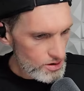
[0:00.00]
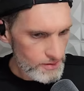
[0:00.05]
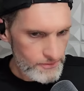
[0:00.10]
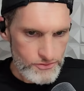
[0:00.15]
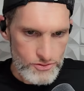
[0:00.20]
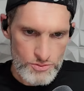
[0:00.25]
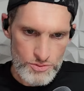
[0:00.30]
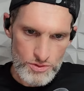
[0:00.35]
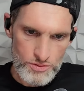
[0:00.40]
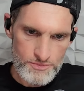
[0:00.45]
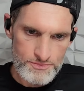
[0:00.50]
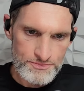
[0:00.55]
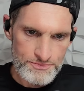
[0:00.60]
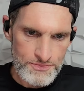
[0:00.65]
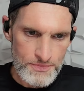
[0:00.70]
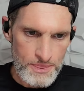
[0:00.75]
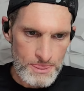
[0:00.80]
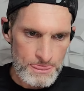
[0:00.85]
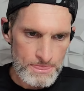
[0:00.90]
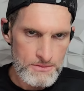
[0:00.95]
comfortable.
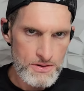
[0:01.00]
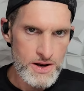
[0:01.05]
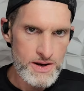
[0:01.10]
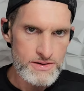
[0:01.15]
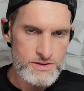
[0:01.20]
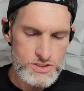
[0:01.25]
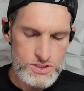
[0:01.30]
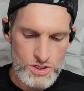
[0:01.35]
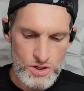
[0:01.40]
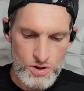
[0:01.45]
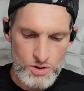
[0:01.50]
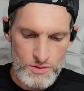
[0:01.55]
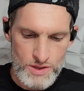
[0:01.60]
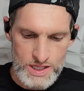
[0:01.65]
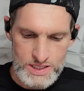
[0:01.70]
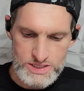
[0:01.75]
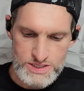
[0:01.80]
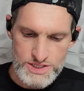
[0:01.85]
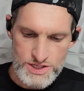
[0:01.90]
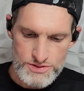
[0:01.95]
All right. So
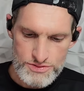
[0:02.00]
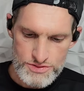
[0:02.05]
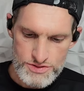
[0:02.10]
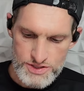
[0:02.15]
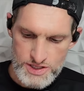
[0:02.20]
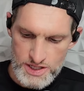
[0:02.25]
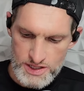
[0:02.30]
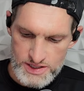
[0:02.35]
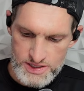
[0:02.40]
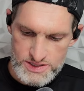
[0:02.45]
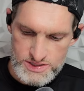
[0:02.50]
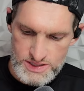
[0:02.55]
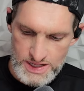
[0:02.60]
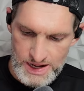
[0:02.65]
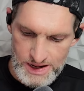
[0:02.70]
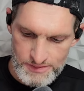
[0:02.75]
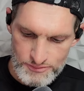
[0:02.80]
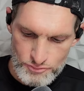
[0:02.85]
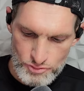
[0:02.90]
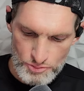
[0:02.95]
that's the other thing is
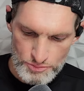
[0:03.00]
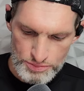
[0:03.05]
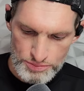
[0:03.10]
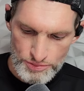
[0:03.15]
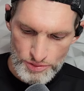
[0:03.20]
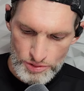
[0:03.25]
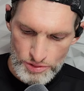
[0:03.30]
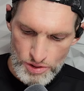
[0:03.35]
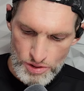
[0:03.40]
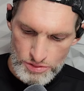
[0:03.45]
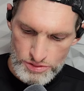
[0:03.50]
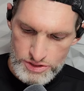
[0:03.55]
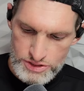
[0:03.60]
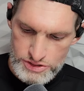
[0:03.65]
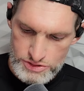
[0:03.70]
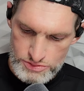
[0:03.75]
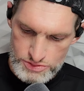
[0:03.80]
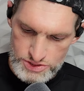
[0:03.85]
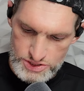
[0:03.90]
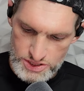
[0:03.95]
after prolonged
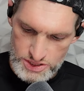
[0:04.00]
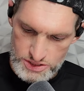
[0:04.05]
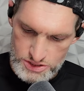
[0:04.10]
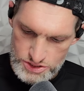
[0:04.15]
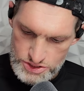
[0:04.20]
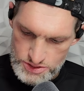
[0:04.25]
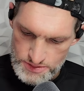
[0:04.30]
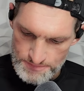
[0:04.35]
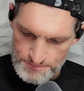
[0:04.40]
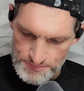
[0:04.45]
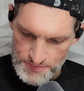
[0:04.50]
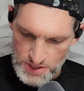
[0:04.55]
usage,